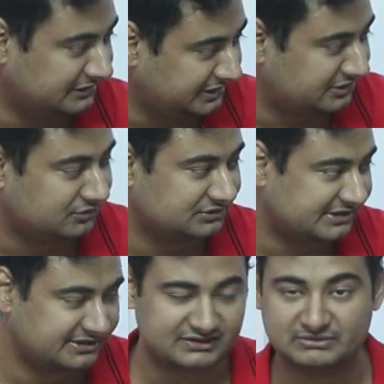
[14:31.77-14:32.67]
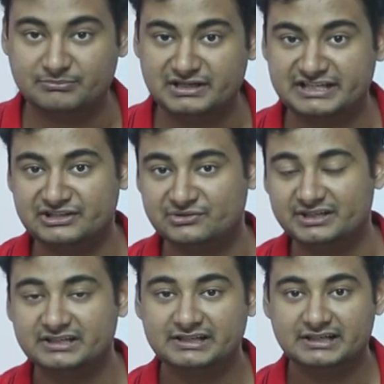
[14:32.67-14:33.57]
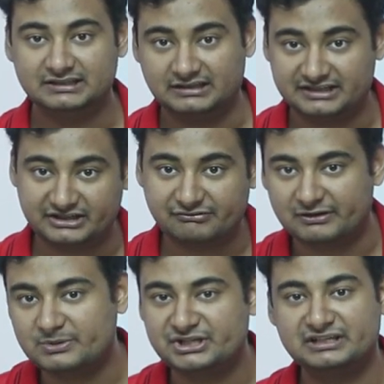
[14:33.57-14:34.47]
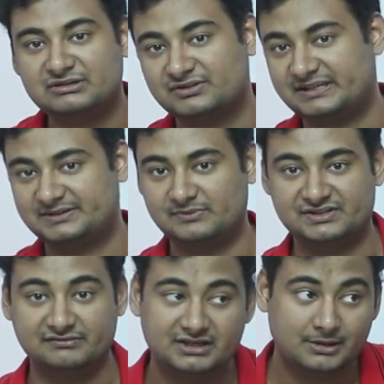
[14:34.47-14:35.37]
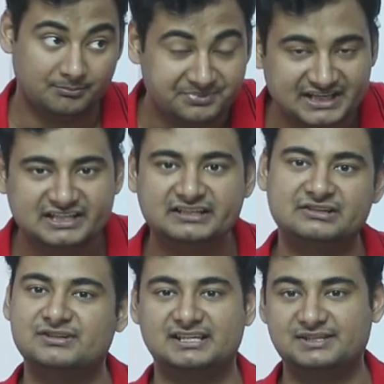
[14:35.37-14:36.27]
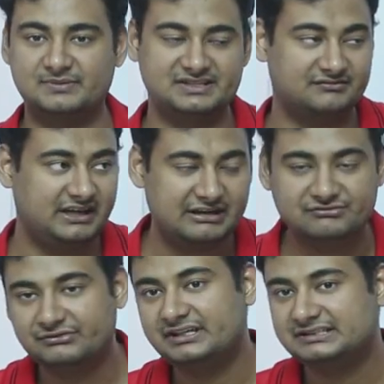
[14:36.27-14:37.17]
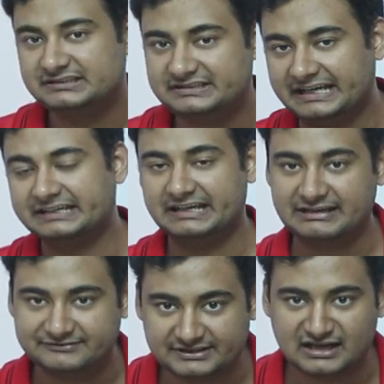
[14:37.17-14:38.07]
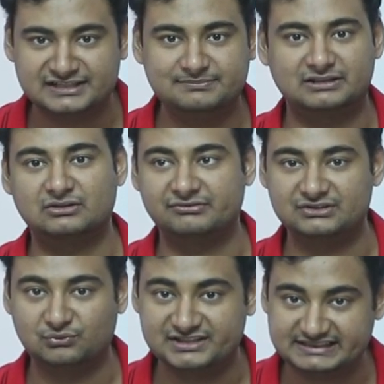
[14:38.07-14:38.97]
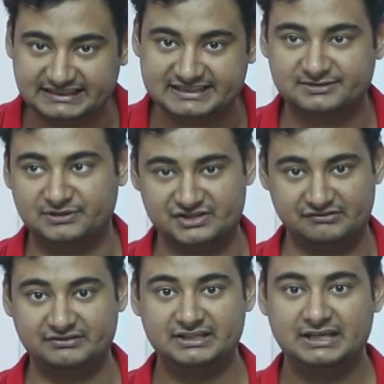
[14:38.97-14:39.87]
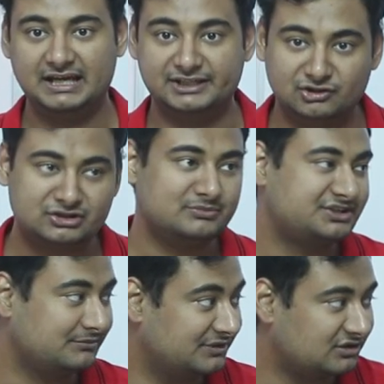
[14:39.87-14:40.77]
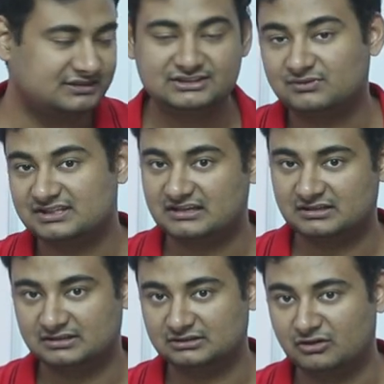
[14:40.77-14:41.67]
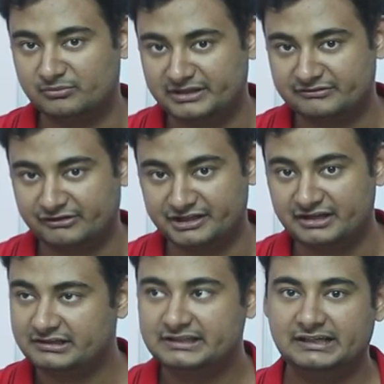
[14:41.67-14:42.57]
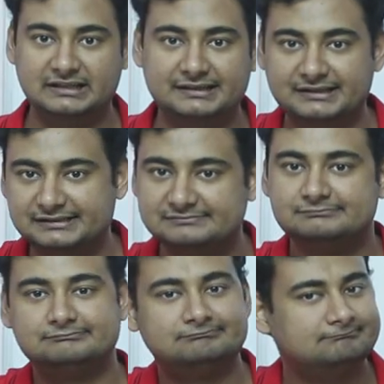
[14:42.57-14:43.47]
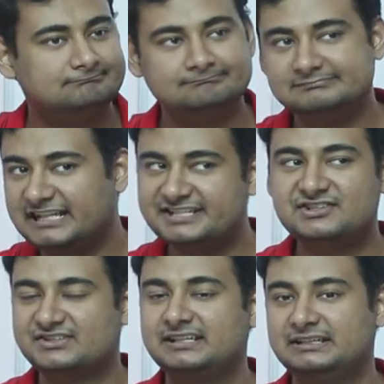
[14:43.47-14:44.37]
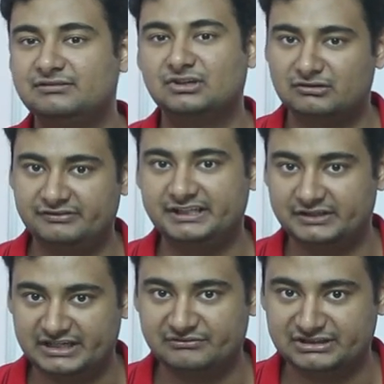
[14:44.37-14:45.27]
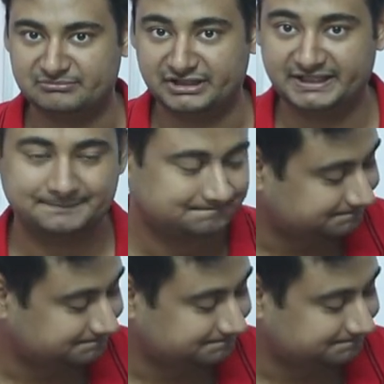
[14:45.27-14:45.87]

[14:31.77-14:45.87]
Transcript: into the system built into it that refurbishing it was expensive building it was expensive everything every aspect of it was expensive and not to mention because this was uh, government funded uh, let's just say they were not very great with the money